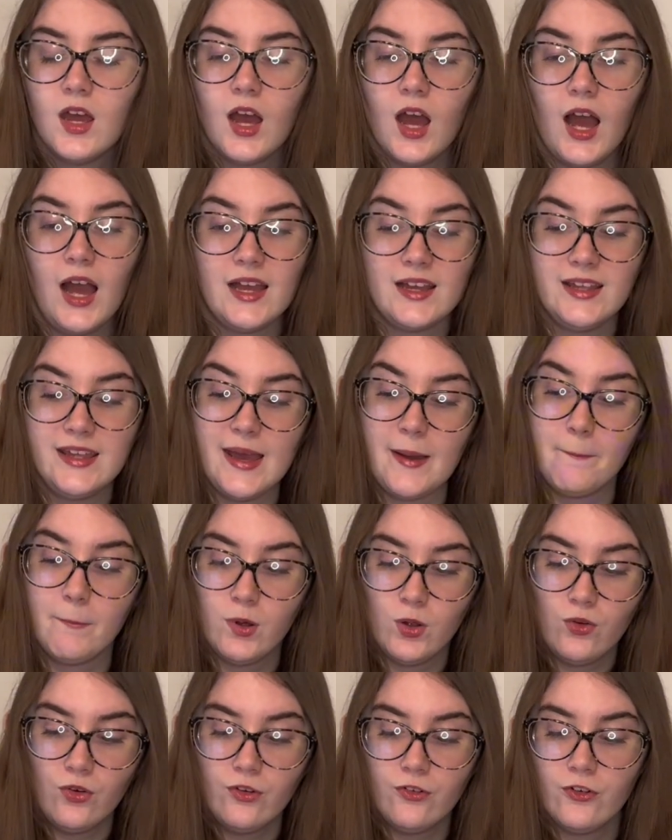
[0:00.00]
A
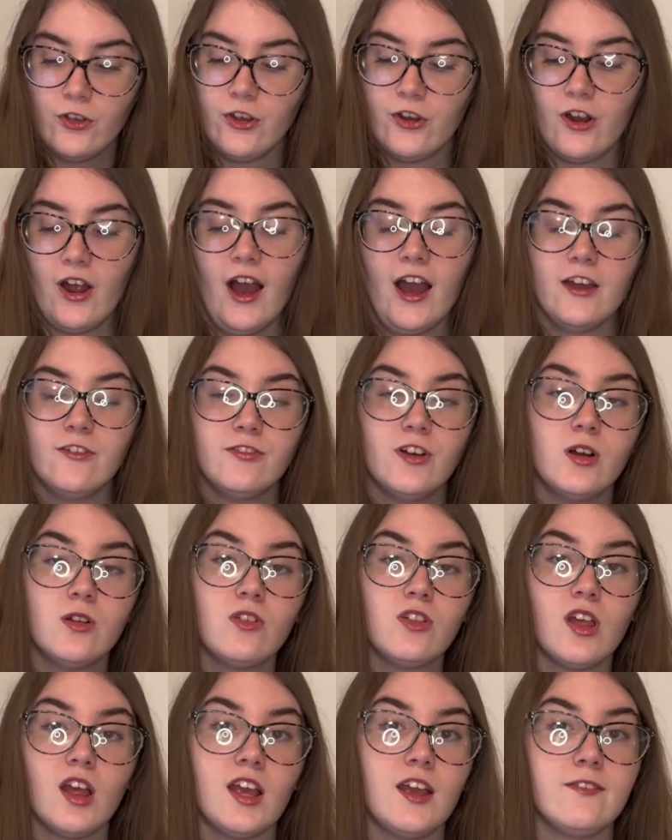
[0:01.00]
gimbal for your iPhone,
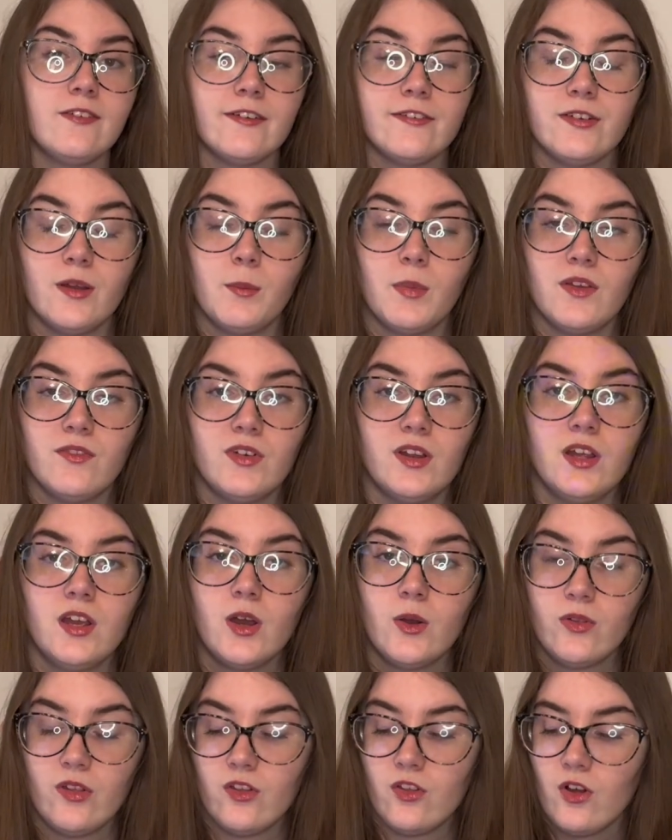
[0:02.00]
so like if you're filming
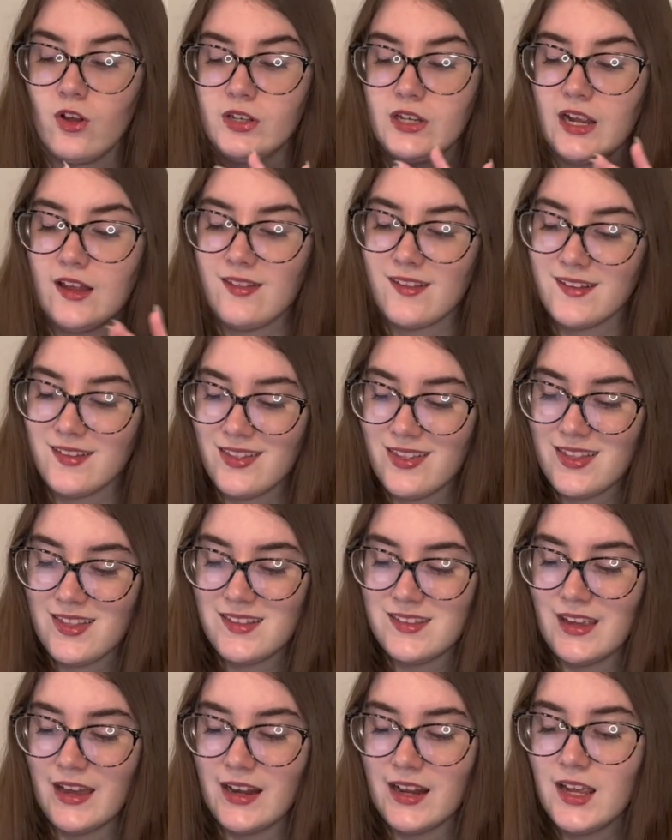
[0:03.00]
videos, it's all nice and
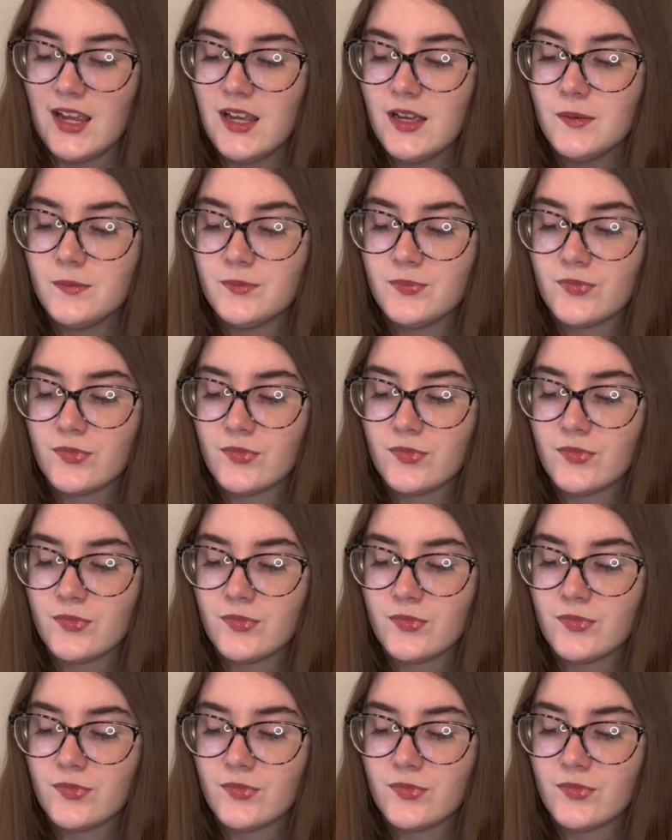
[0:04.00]
steady.